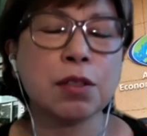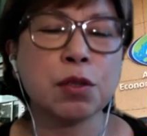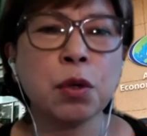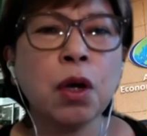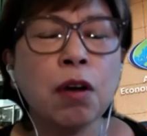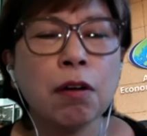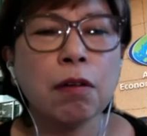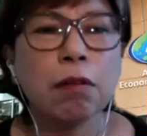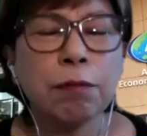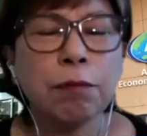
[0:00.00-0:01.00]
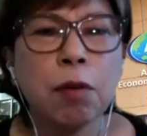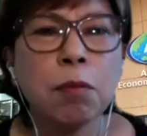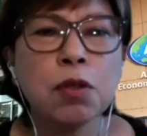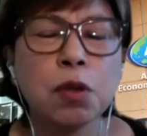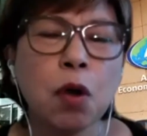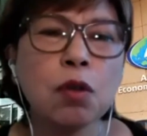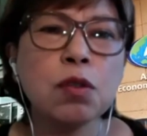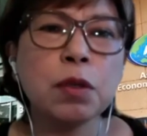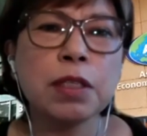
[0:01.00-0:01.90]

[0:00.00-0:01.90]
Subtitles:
So foremost also